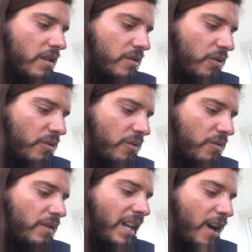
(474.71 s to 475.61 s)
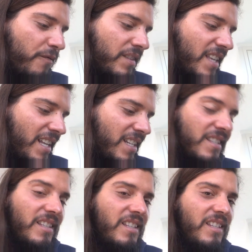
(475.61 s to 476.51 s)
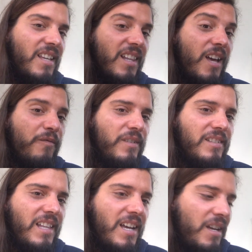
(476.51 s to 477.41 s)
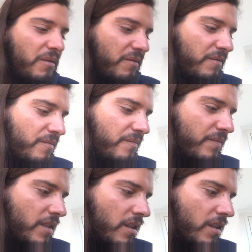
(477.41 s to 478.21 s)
So love is energy and love is life.